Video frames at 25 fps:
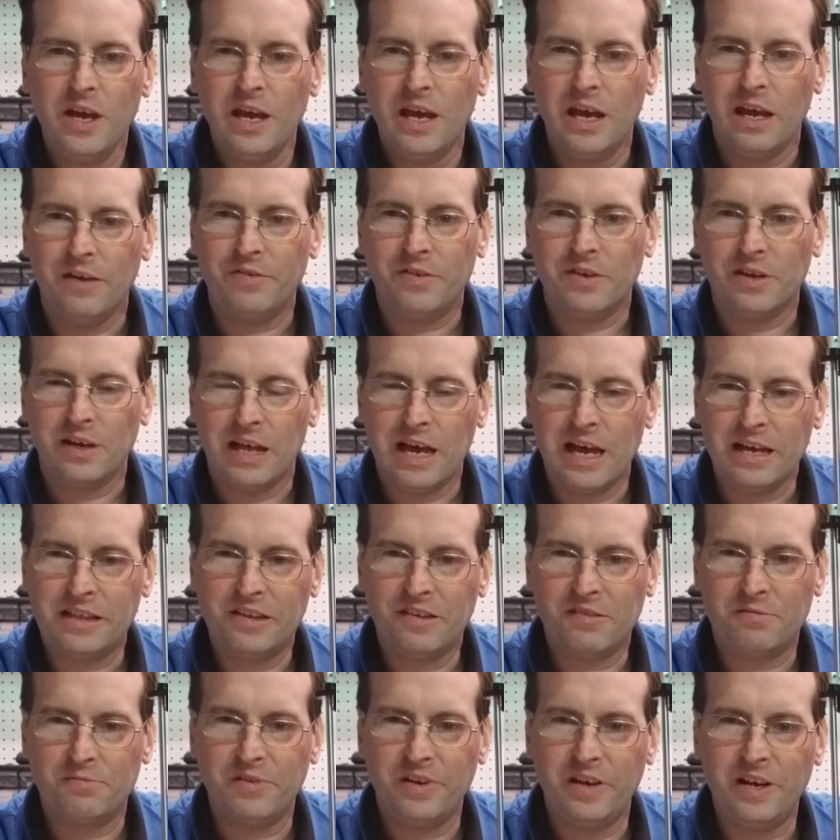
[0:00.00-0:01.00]
If you like
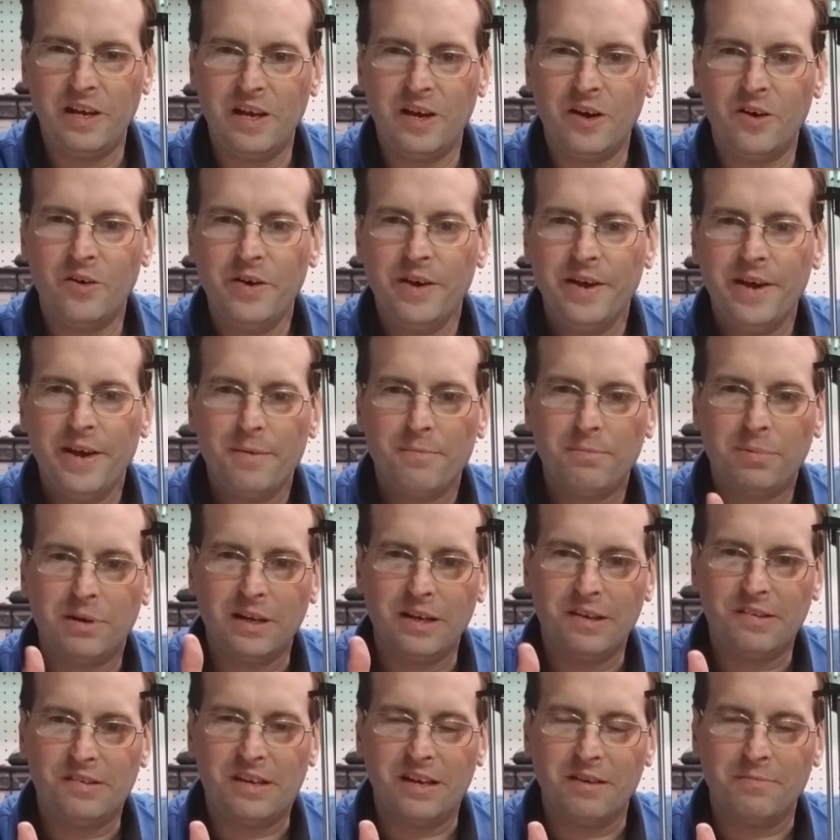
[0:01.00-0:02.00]
this video,
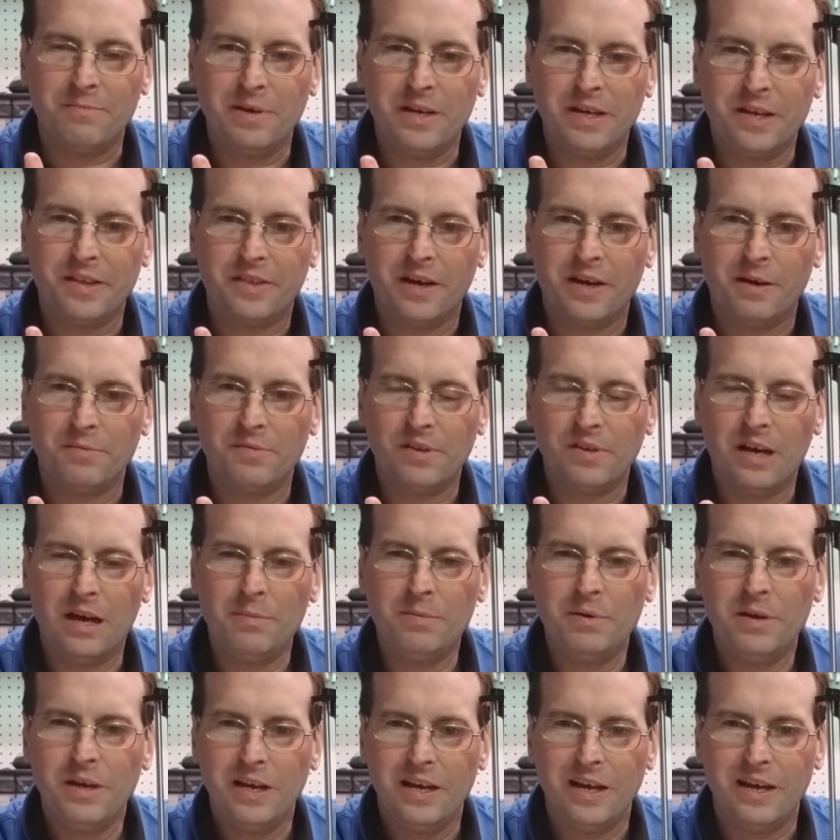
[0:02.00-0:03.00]
please give me a thumbs
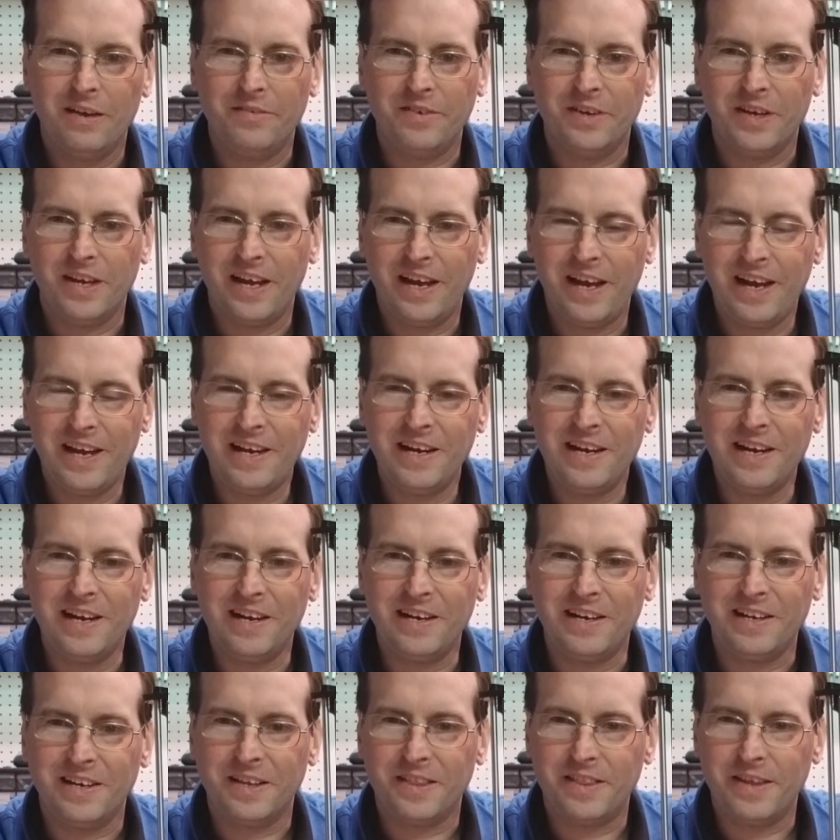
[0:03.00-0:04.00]
up. If you hated it
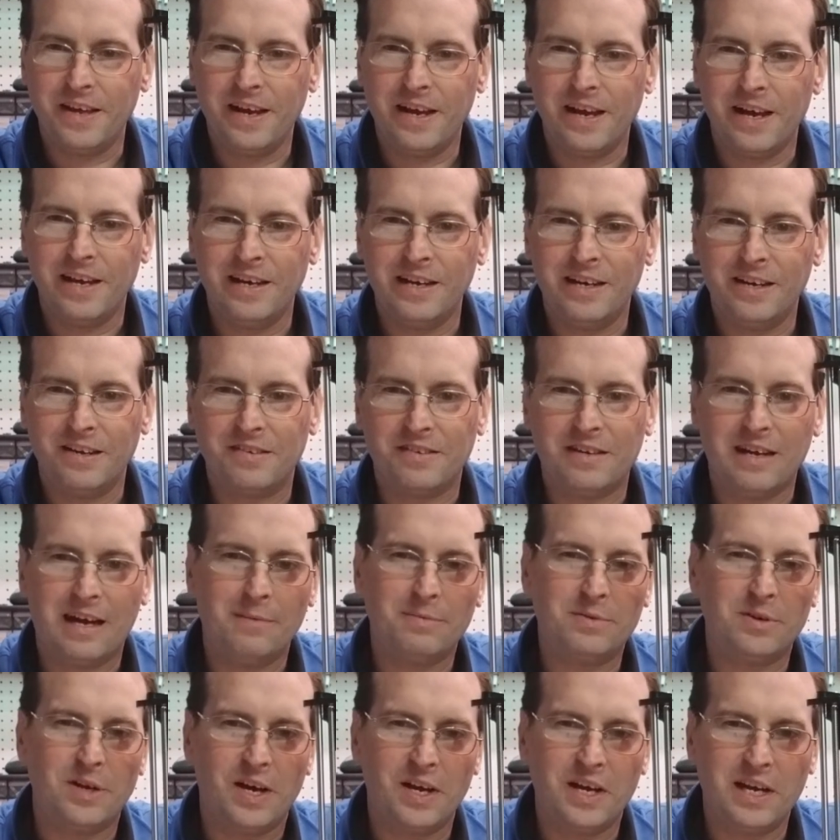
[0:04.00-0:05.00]
and you think I need to
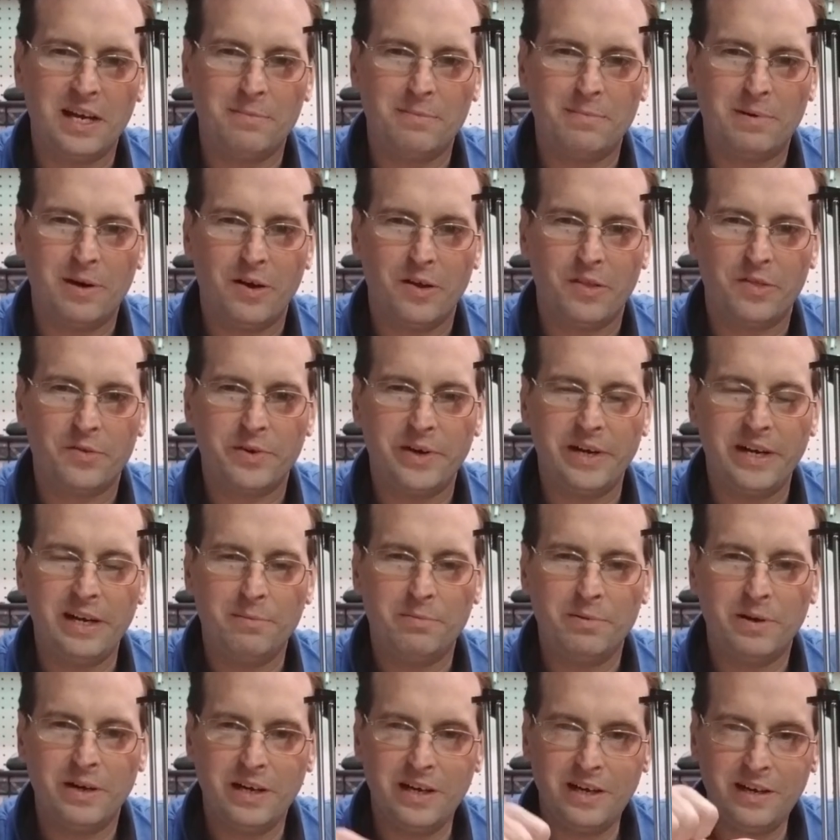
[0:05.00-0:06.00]
stop talking about 3D
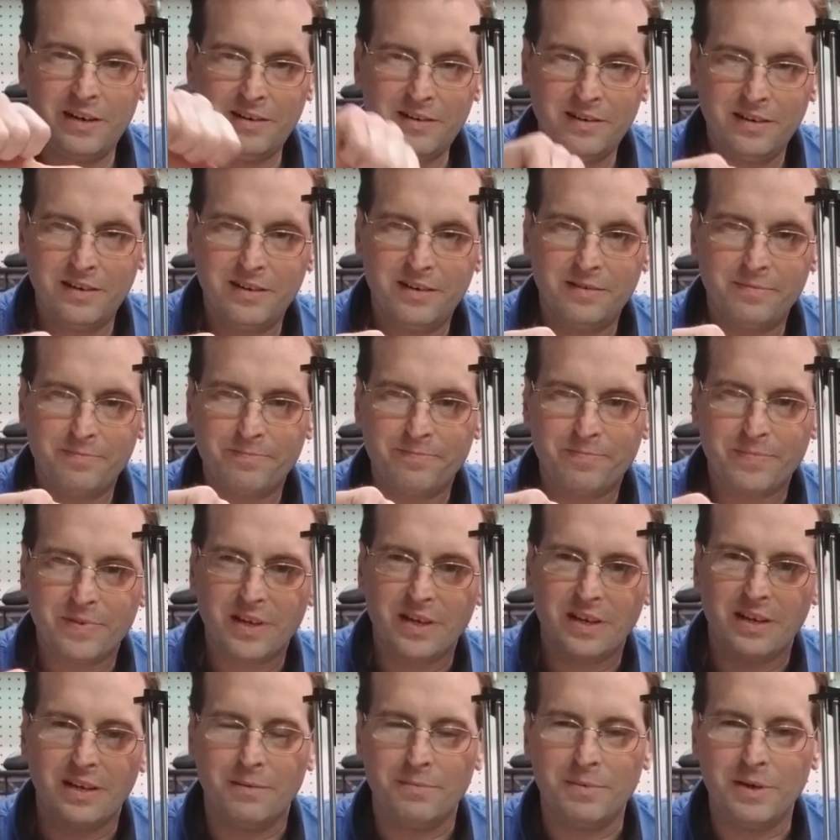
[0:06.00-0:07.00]
printing,
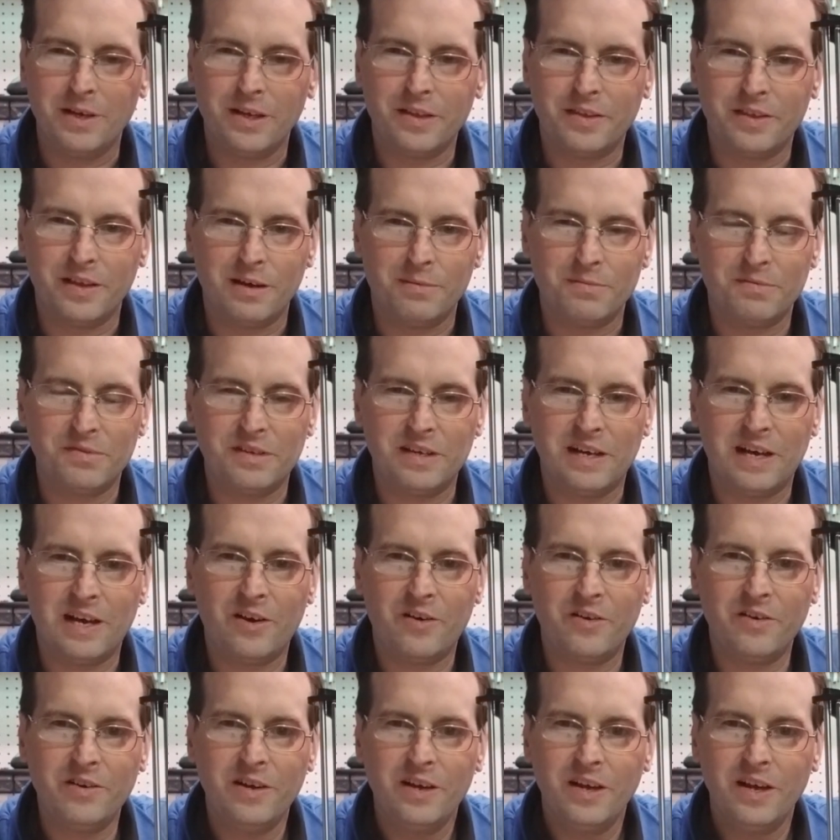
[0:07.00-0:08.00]
give me a thumbs
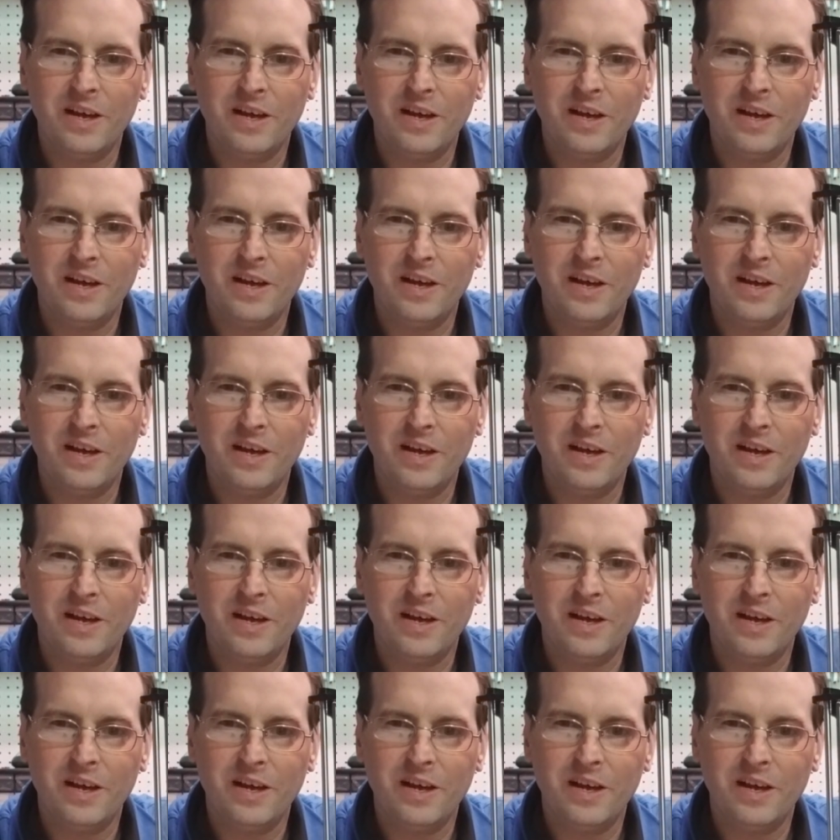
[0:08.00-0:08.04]
down.